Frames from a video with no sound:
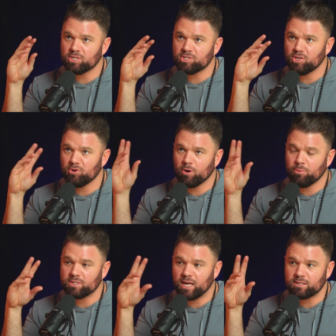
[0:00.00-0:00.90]
just the
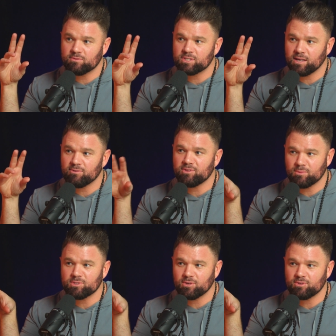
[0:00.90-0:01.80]
neuroprotective stuff that
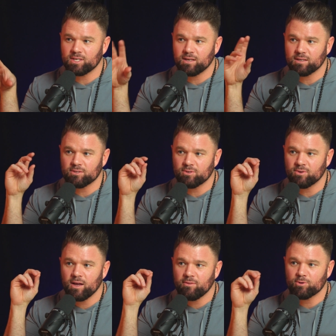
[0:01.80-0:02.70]
I'm stoked to get into,
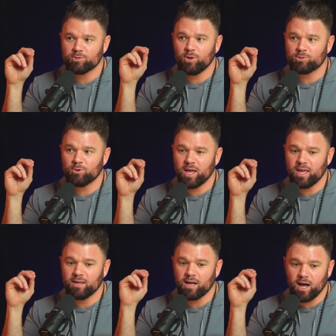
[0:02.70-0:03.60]
there's also
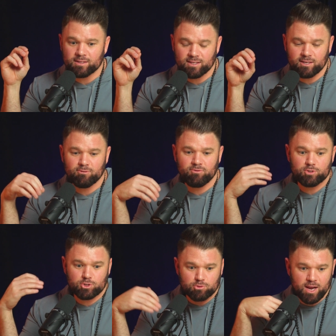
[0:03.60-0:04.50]
a cognitive
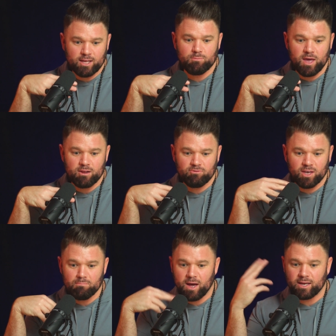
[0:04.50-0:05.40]
strength
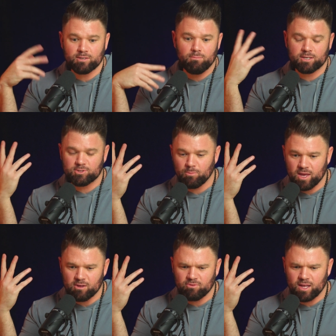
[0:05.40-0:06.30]
benefit, mind-to-muscle
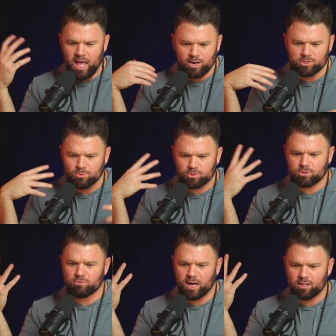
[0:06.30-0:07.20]
benefit, actual
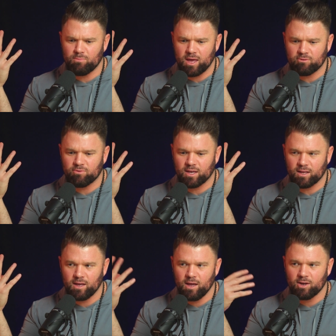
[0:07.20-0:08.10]
strength
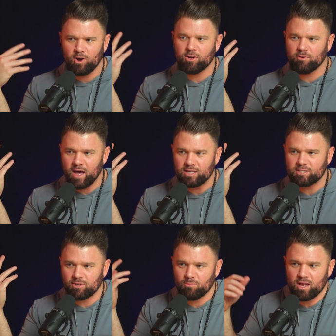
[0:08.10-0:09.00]
benefit,
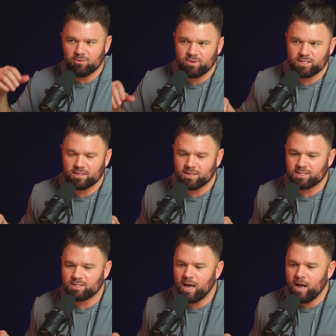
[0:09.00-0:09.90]
cardiovascular benefit to
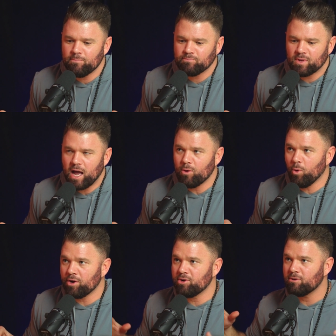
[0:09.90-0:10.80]
this. I
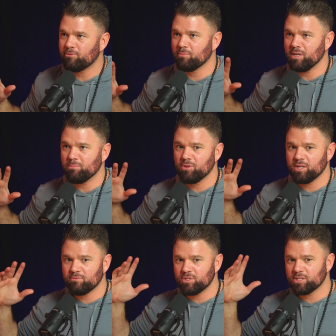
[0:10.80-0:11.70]
wonder for people
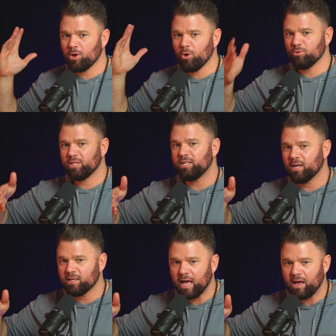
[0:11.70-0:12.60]
that have just only
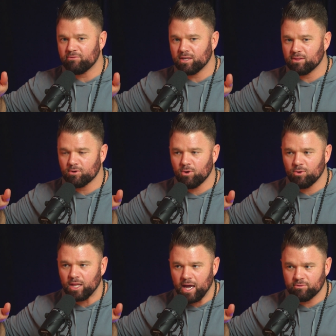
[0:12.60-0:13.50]
done caffeine their
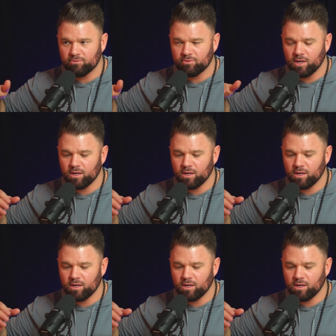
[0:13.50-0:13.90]
whole life,